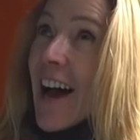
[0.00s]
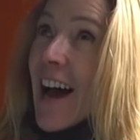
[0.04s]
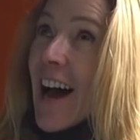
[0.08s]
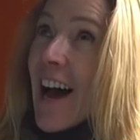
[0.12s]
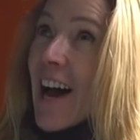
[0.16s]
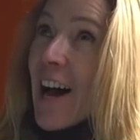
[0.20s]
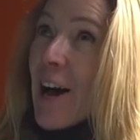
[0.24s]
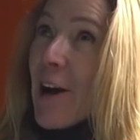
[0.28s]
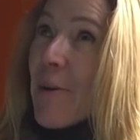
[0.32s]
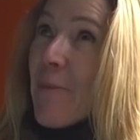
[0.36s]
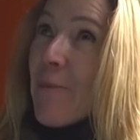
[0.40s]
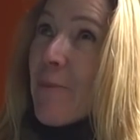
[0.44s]

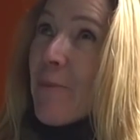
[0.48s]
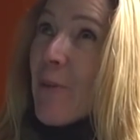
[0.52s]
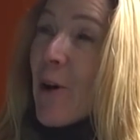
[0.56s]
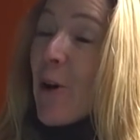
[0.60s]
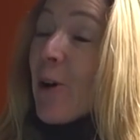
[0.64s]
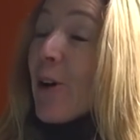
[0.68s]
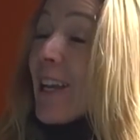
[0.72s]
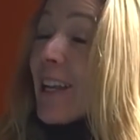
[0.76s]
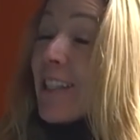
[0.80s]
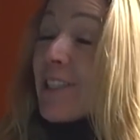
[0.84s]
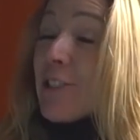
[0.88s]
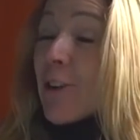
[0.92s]
Um,
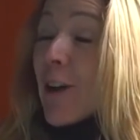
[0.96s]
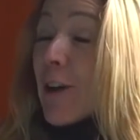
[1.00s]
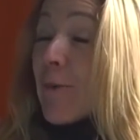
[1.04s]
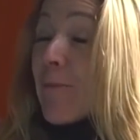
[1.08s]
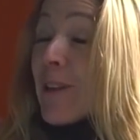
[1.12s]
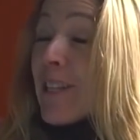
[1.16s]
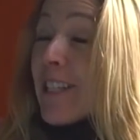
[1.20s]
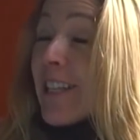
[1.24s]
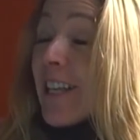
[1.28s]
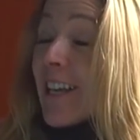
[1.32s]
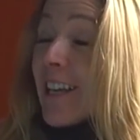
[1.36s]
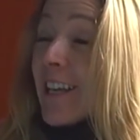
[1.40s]
okay, so I've
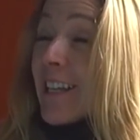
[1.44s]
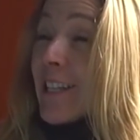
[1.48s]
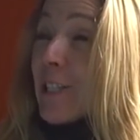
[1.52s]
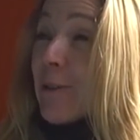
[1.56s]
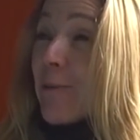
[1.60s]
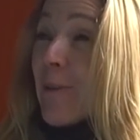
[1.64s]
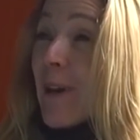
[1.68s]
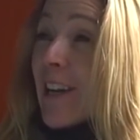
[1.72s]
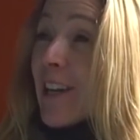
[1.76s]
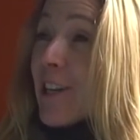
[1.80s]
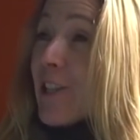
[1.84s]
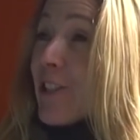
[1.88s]
been taking
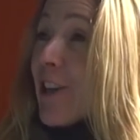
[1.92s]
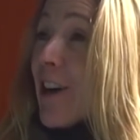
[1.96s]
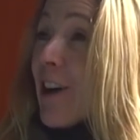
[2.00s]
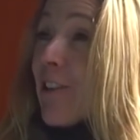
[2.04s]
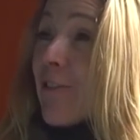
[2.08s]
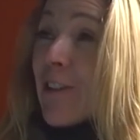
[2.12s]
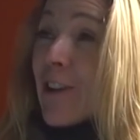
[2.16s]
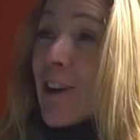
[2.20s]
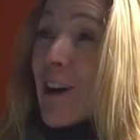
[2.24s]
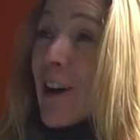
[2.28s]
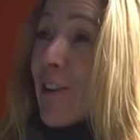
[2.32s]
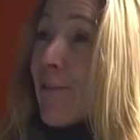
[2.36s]
Spanish
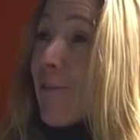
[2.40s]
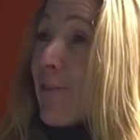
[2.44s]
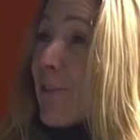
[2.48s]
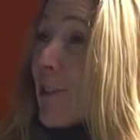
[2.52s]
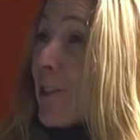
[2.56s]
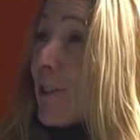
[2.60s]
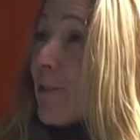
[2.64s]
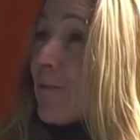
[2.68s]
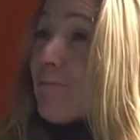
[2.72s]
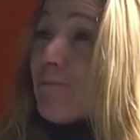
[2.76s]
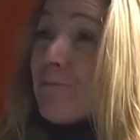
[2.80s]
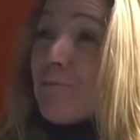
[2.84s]
off and on
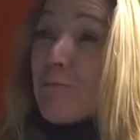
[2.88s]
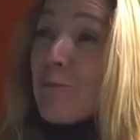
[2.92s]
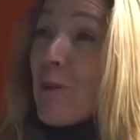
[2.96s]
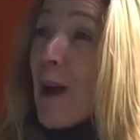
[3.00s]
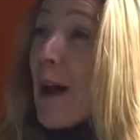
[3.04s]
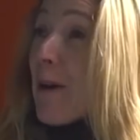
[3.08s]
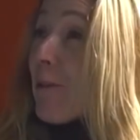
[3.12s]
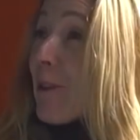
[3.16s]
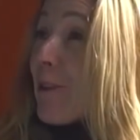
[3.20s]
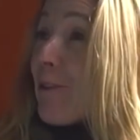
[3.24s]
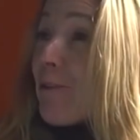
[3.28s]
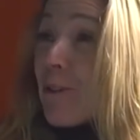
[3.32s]
for
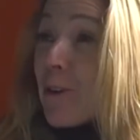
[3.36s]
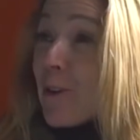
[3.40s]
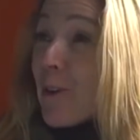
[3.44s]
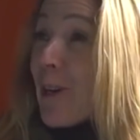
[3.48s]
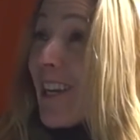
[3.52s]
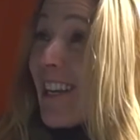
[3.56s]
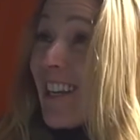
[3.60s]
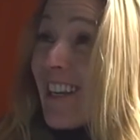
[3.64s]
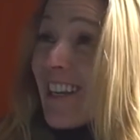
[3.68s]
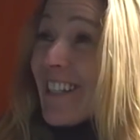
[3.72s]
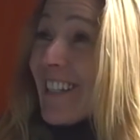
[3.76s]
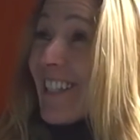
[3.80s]
probably
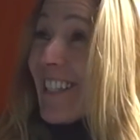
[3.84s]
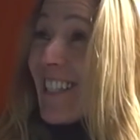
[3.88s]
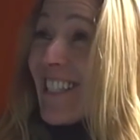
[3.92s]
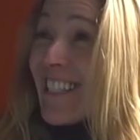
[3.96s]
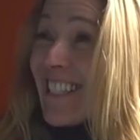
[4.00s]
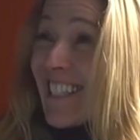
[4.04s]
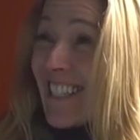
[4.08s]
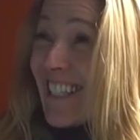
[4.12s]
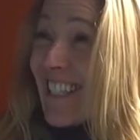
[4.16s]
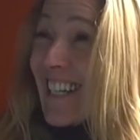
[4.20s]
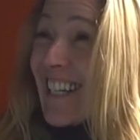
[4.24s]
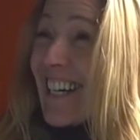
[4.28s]
40
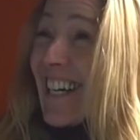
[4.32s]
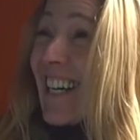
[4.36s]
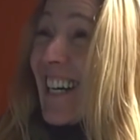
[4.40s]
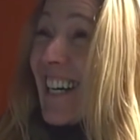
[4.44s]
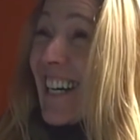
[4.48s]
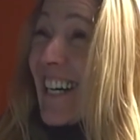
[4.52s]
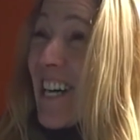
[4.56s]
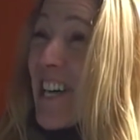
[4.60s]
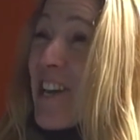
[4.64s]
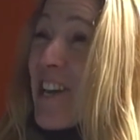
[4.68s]
years. Wow.